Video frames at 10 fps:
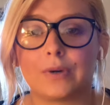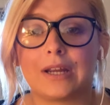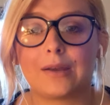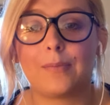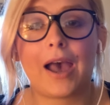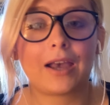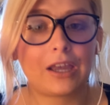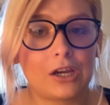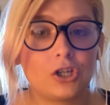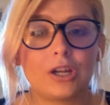reading
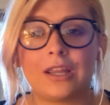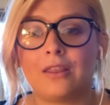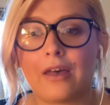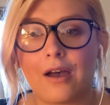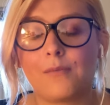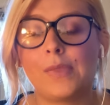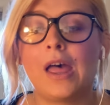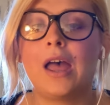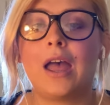package in them.